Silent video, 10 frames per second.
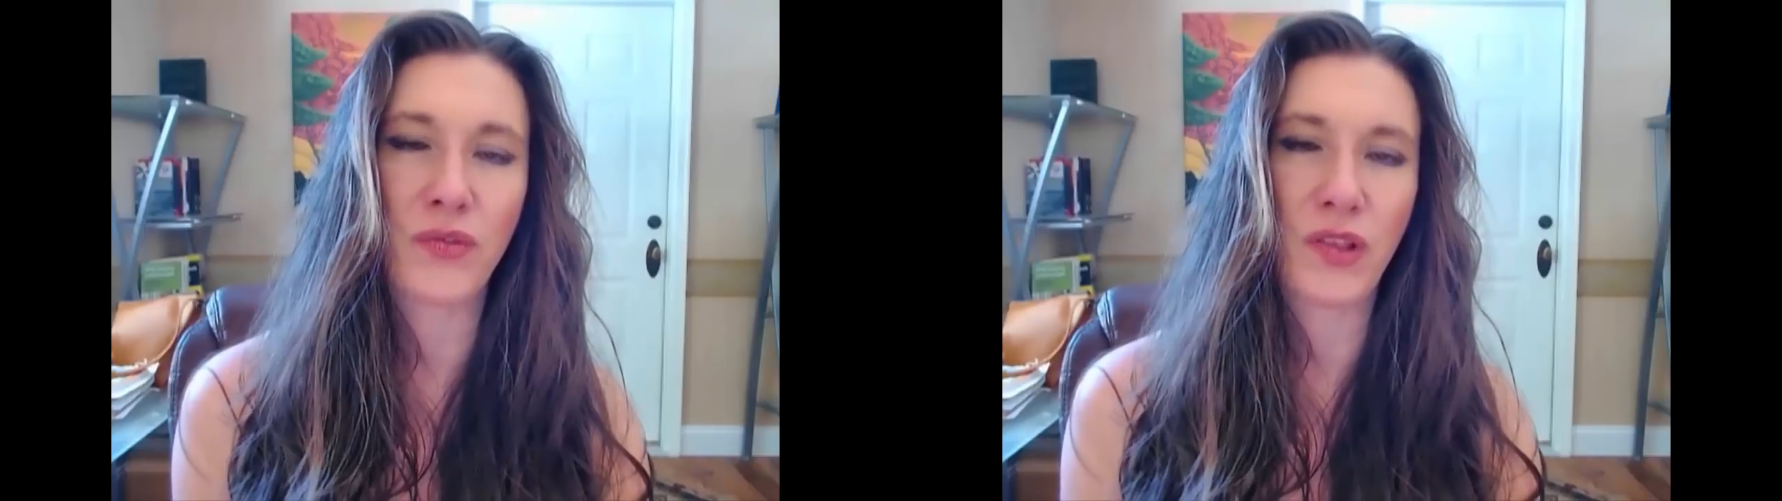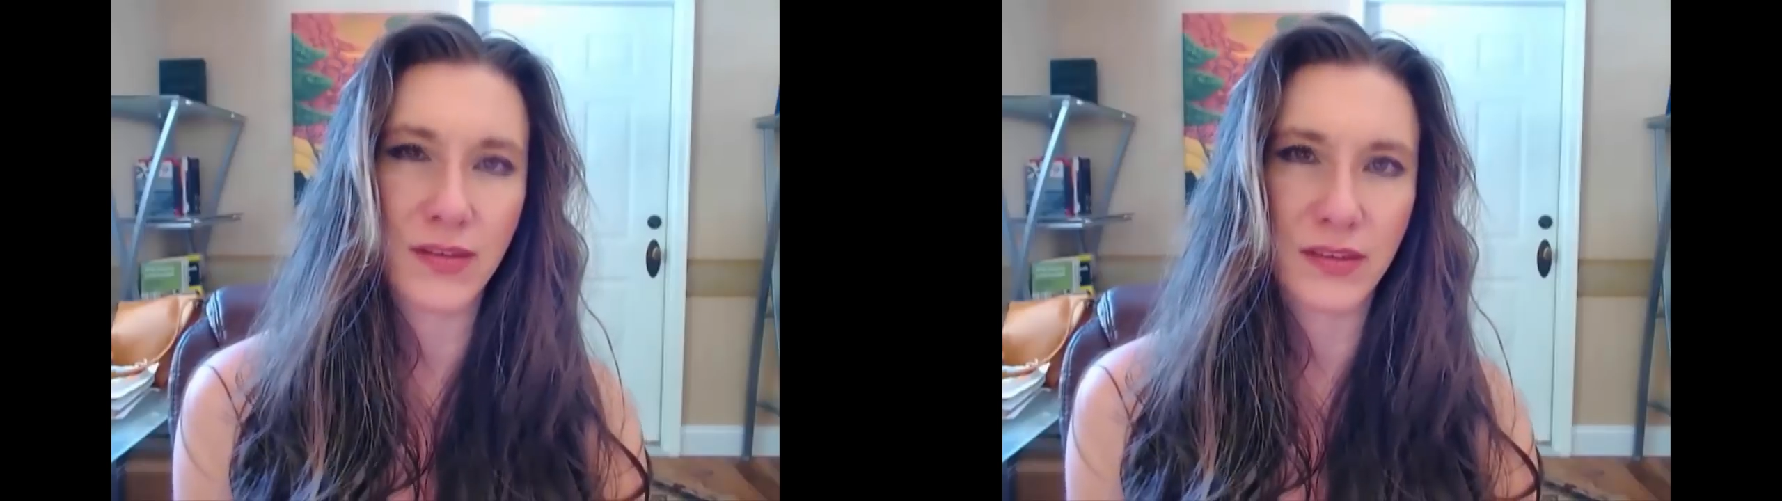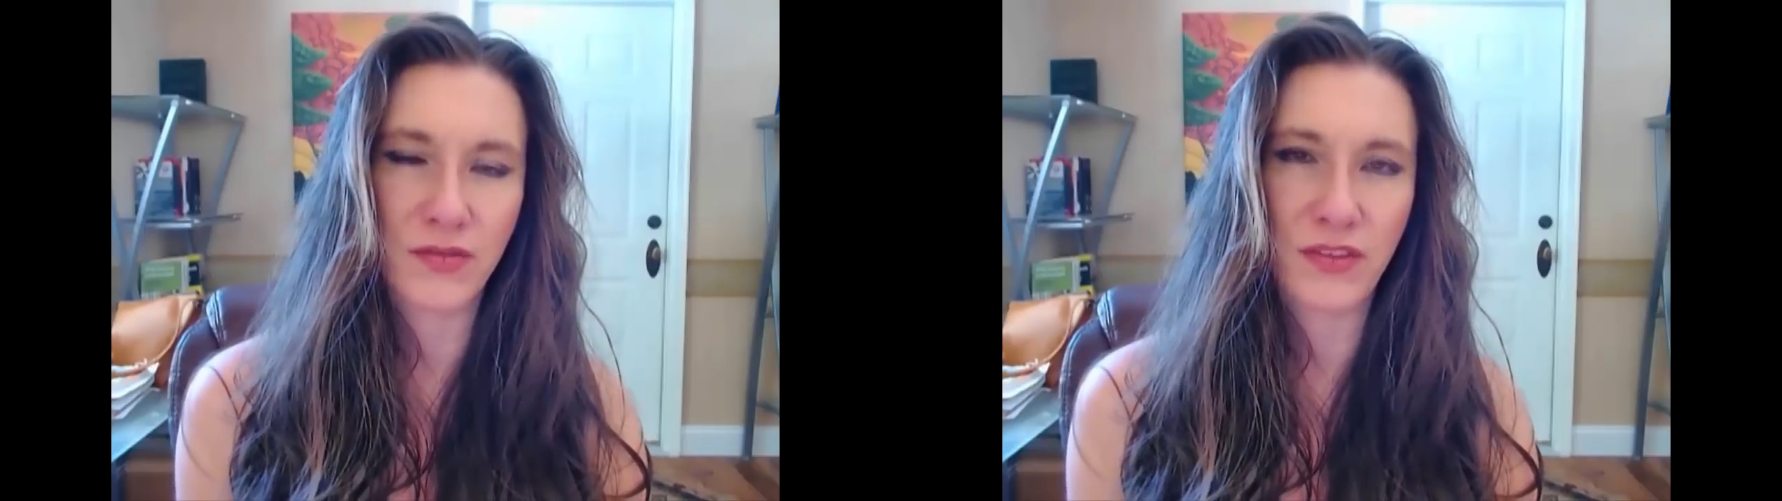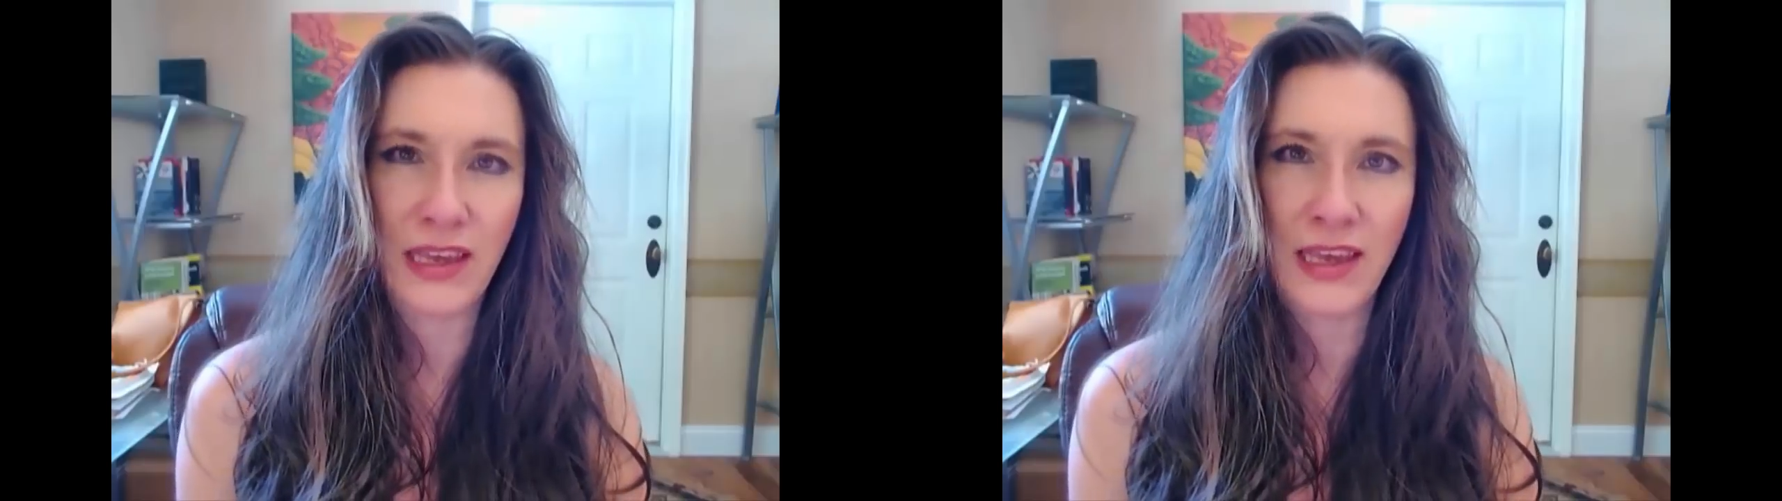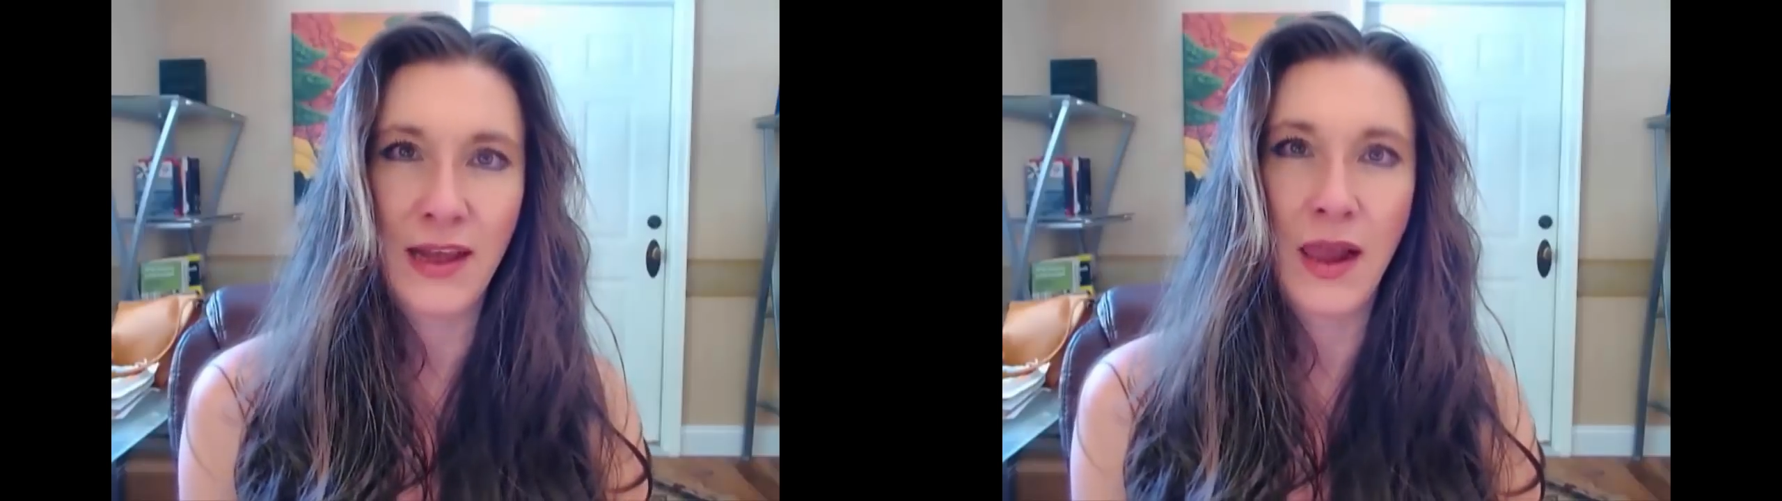
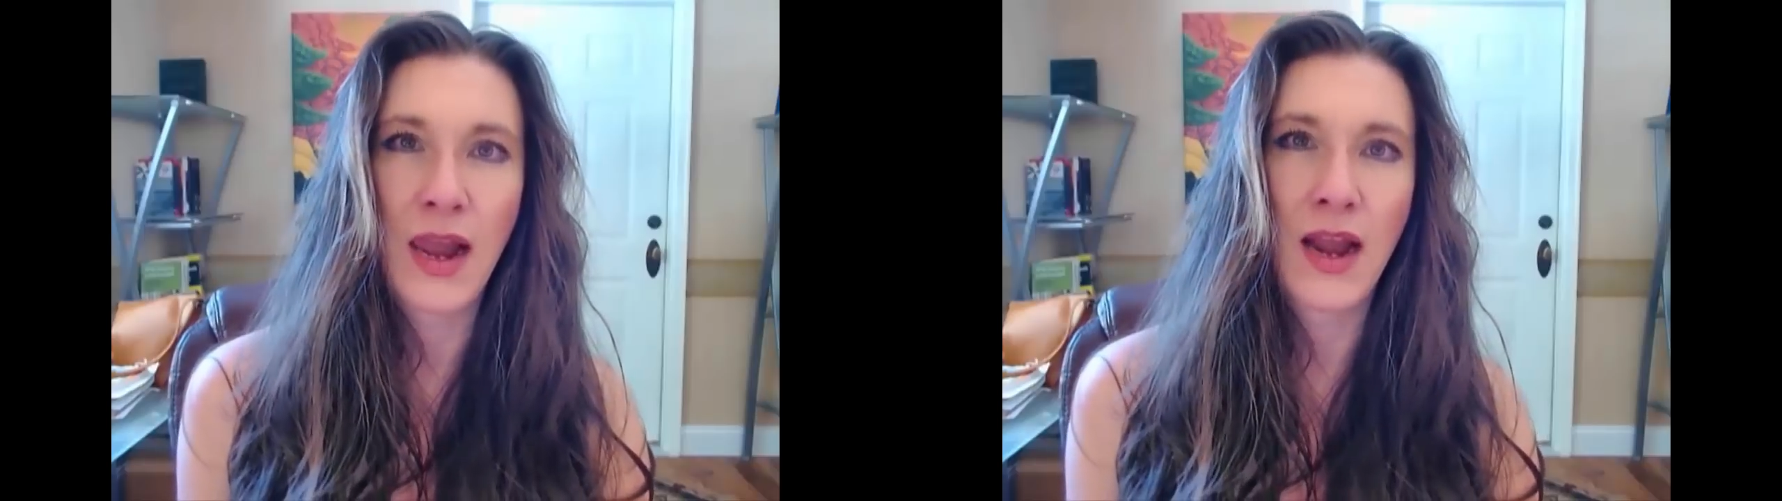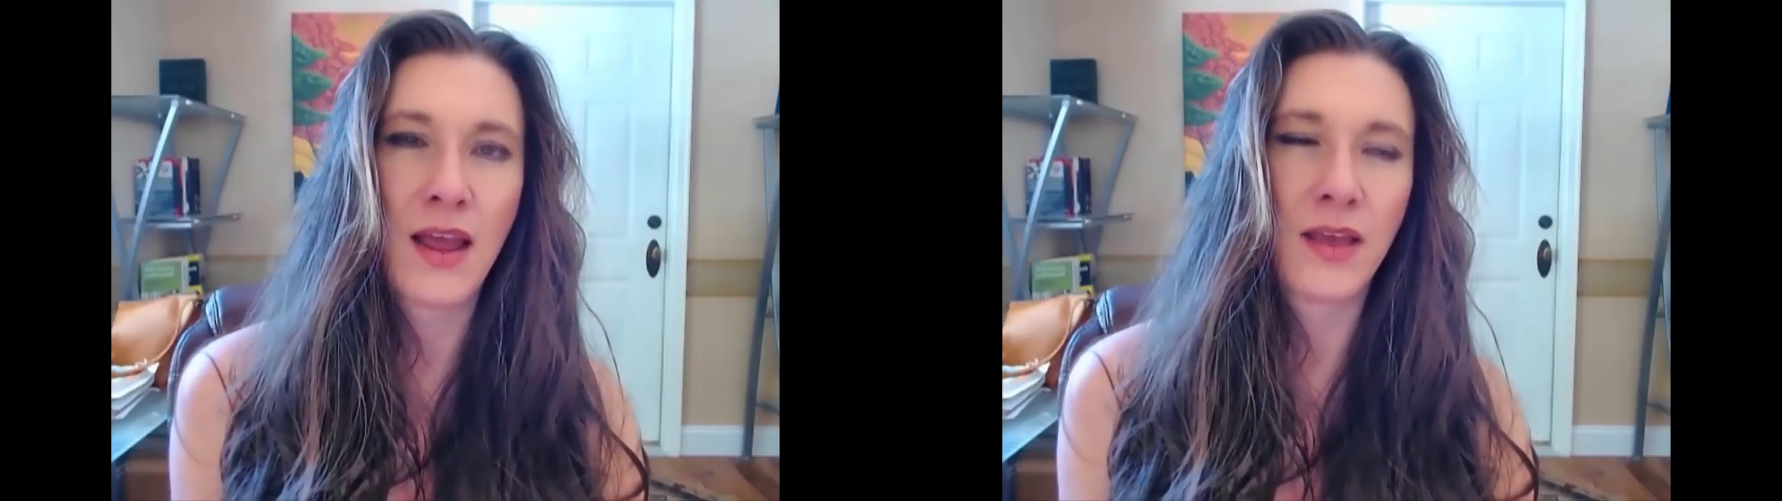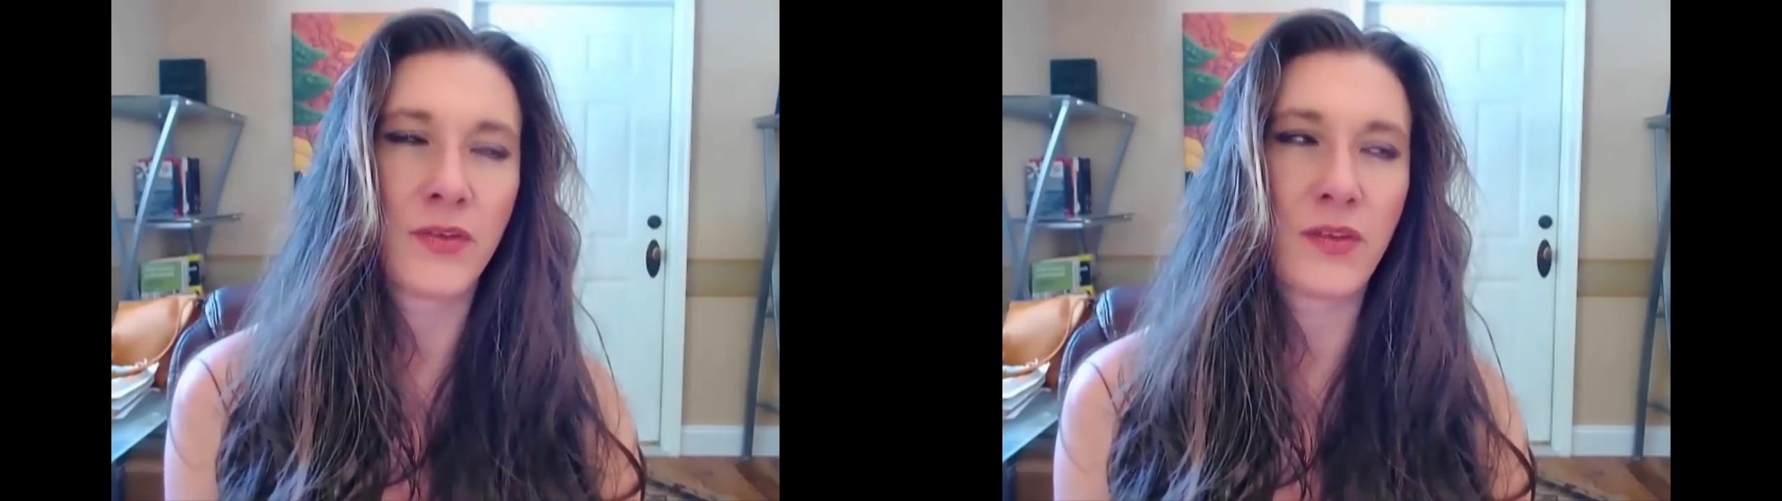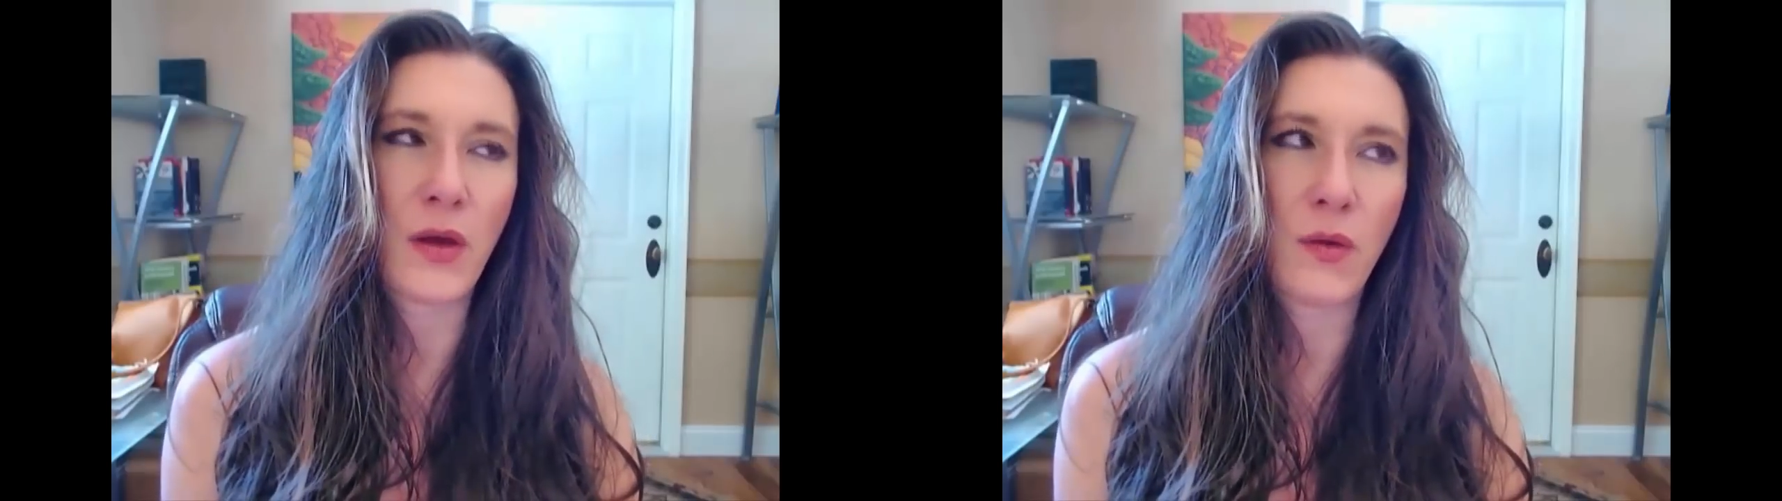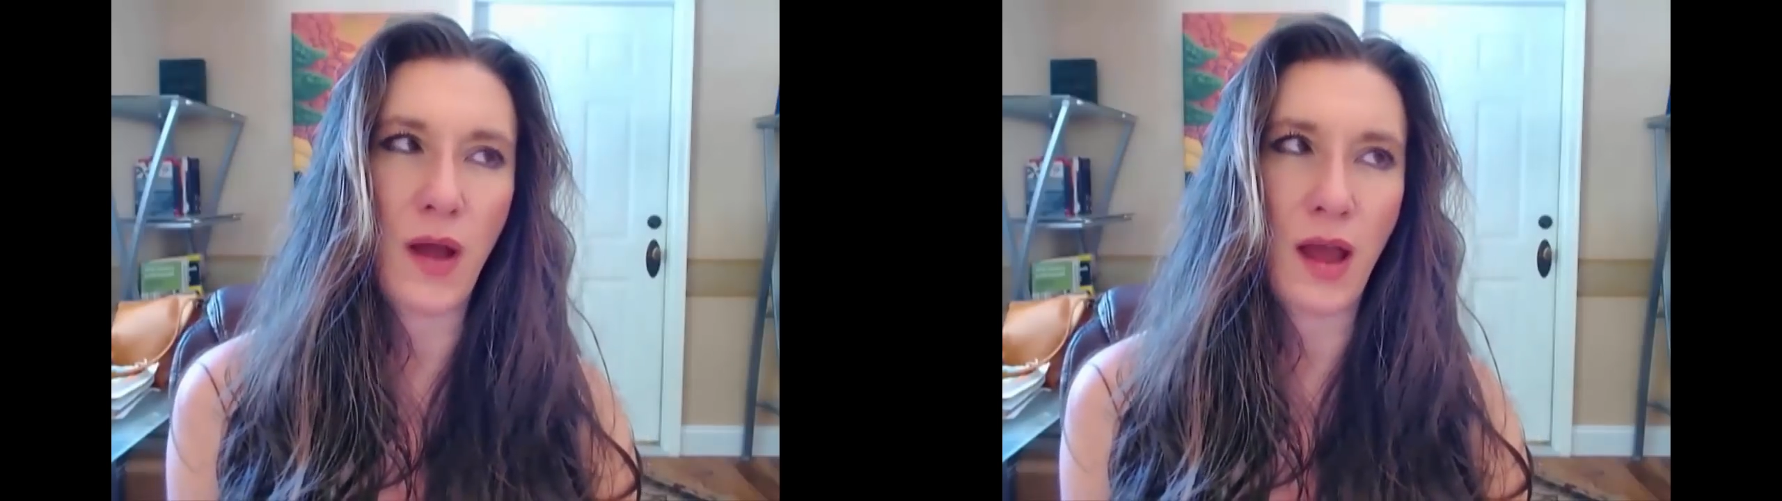philosophy. So